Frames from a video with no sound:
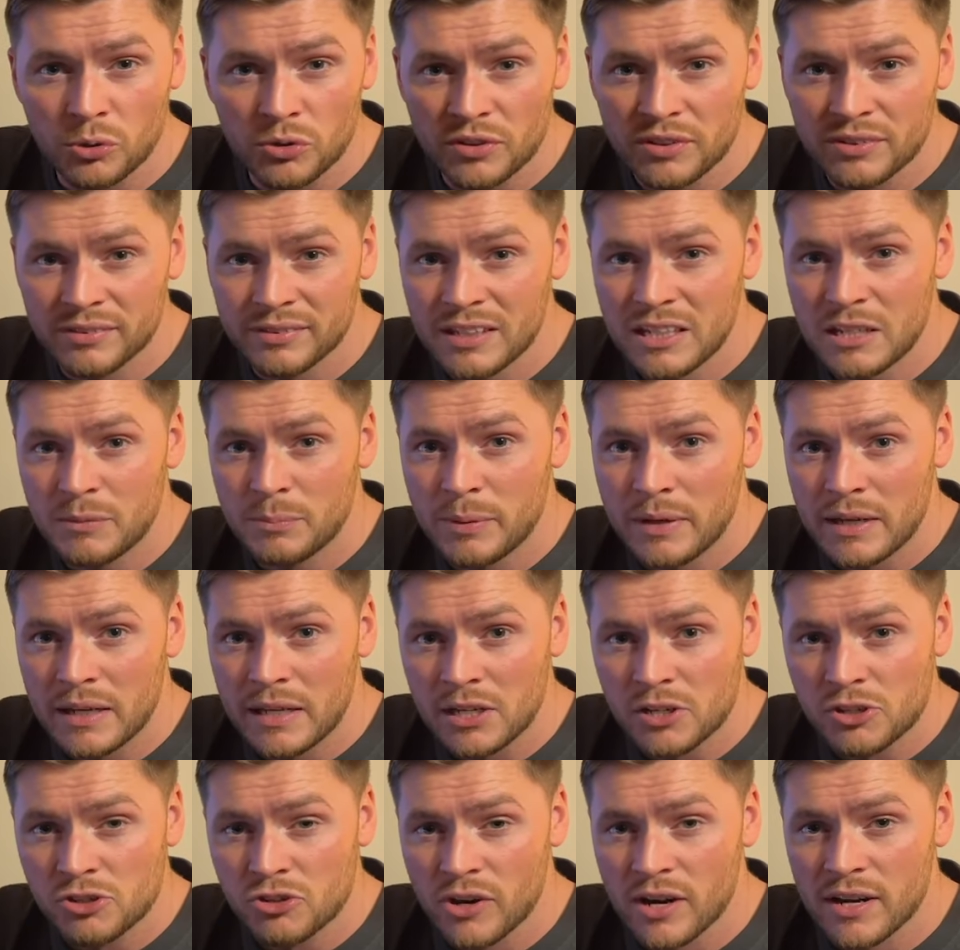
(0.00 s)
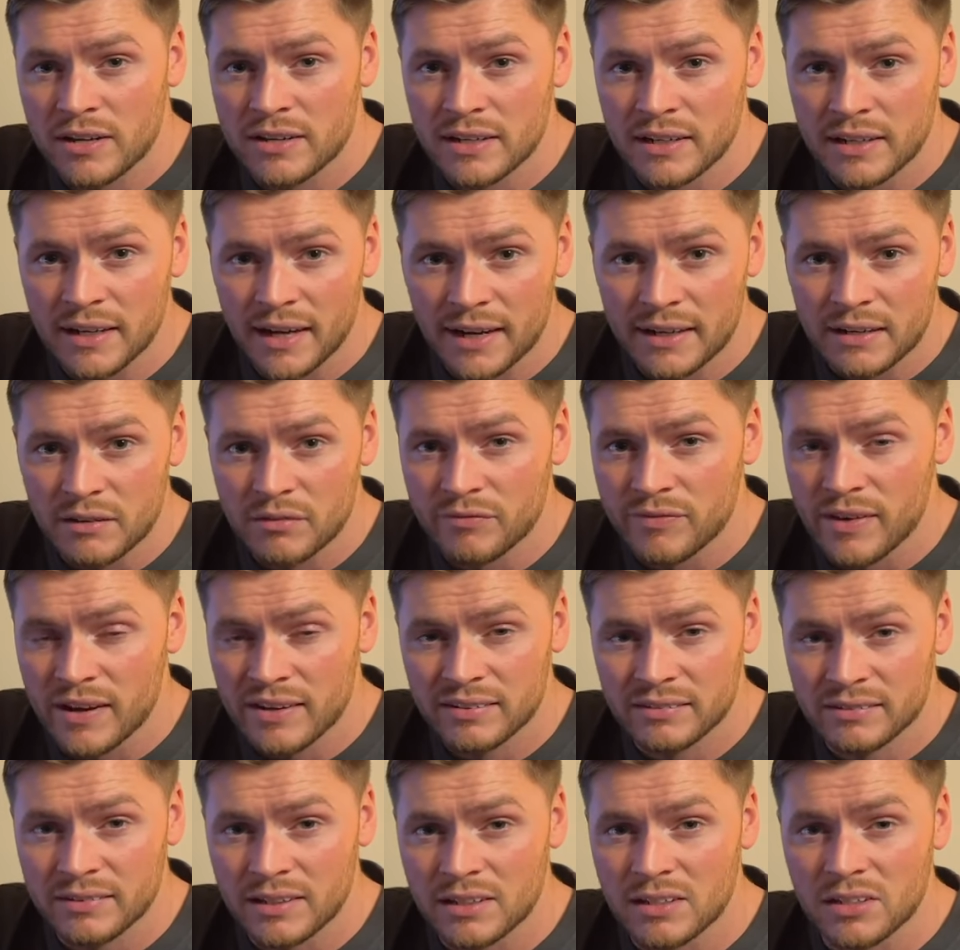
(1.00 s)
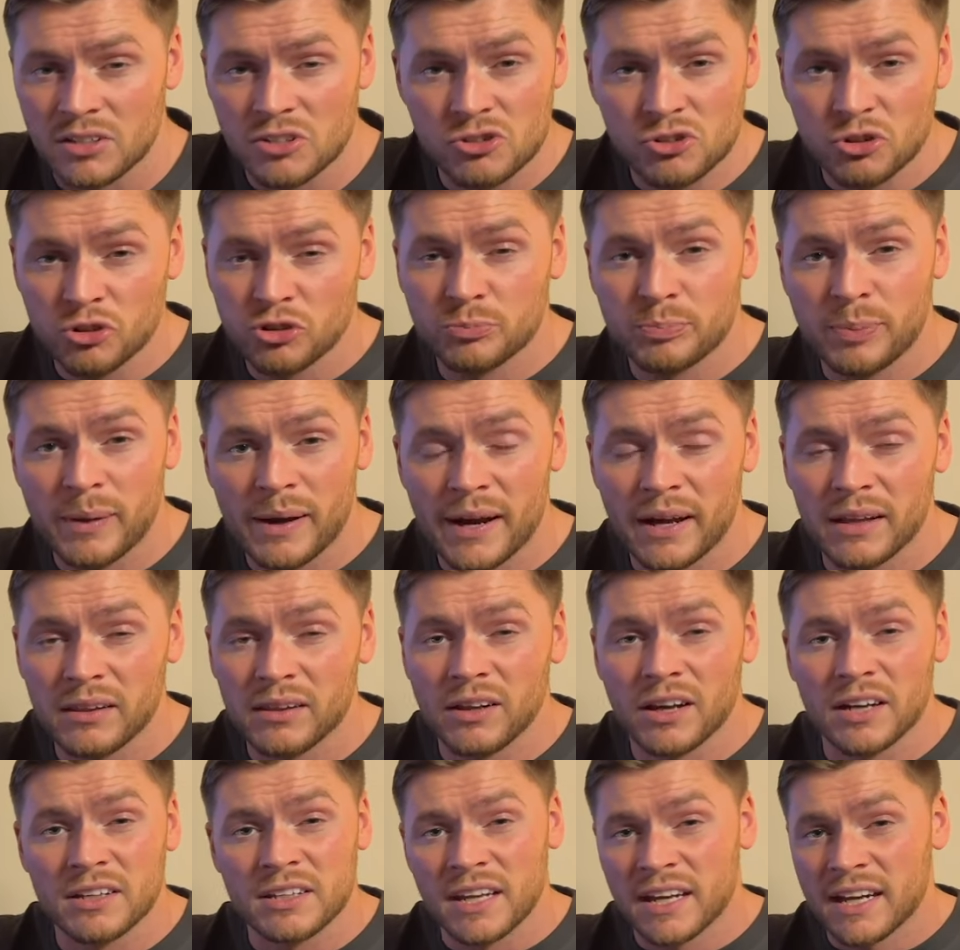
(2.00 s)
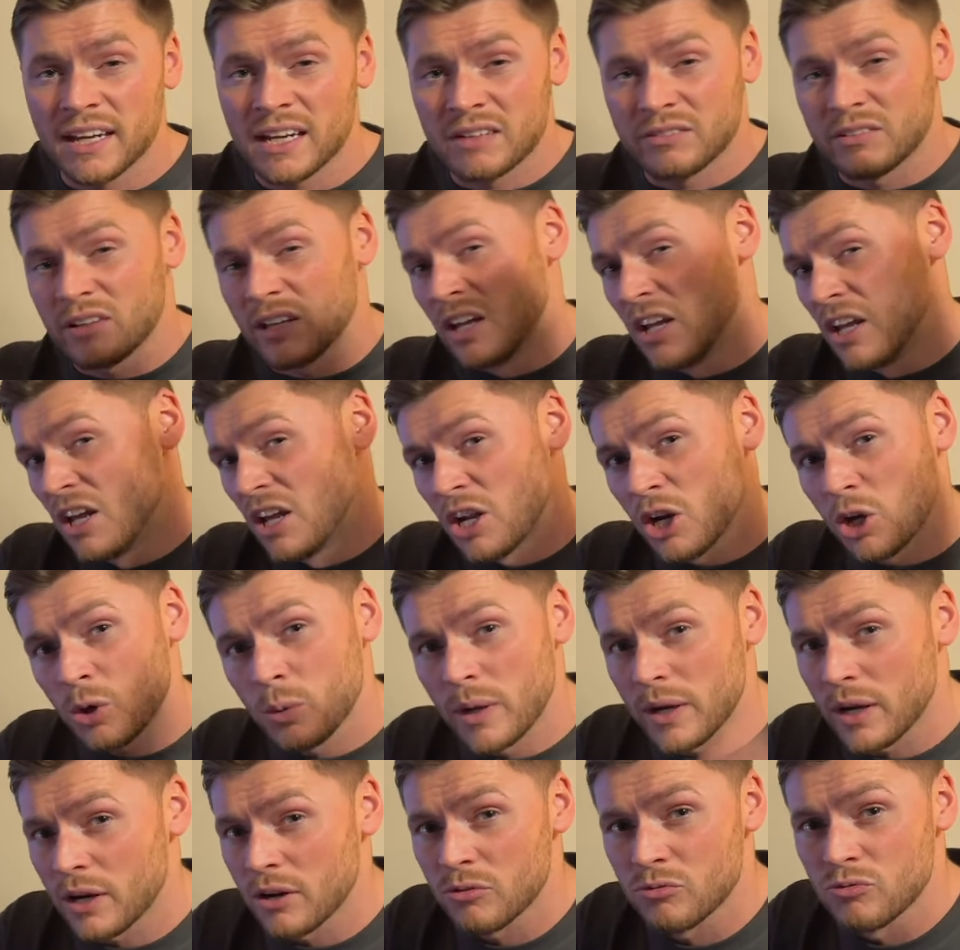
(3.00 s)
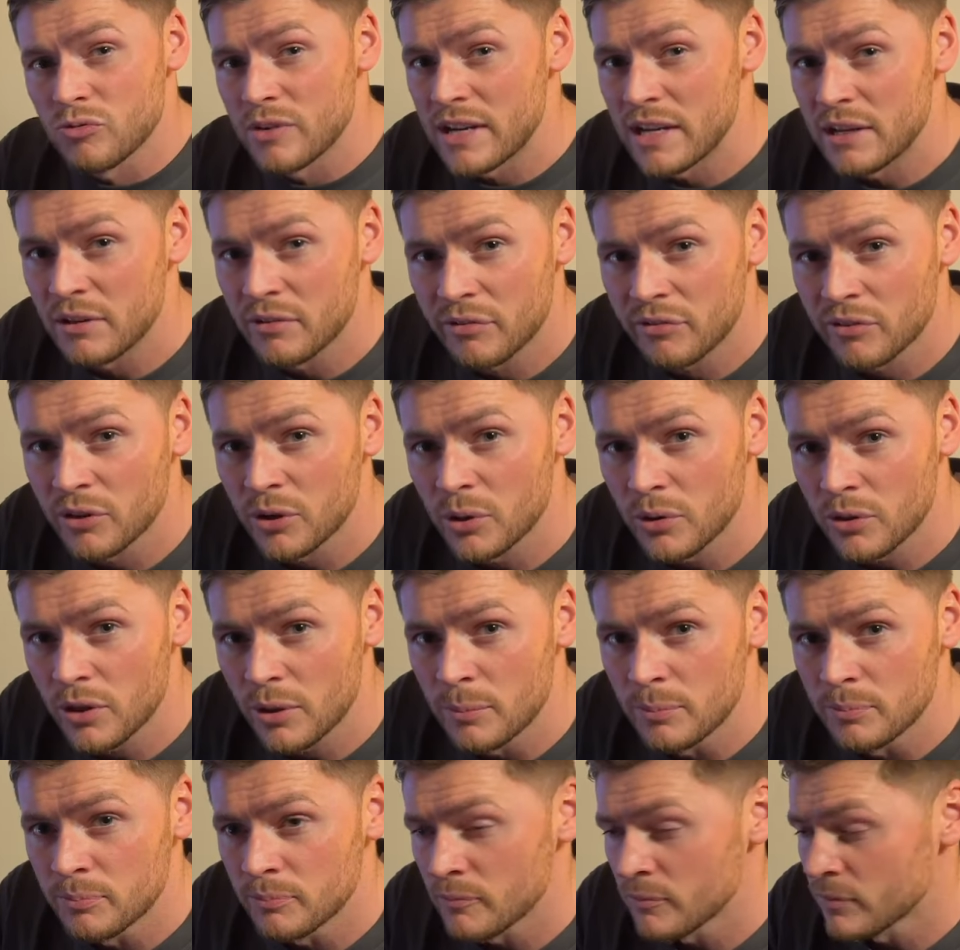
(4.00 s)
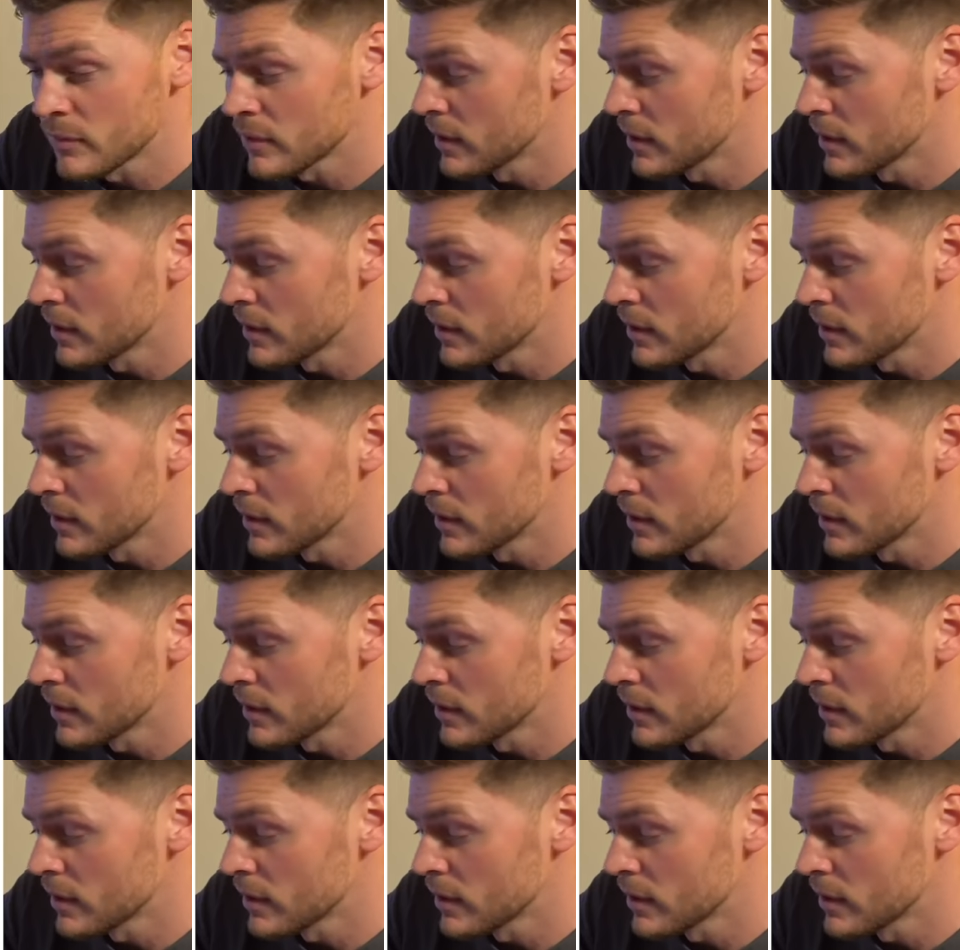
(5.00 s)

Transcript: CB Trading and Investing Trustpilot, and you can have a quick read through them.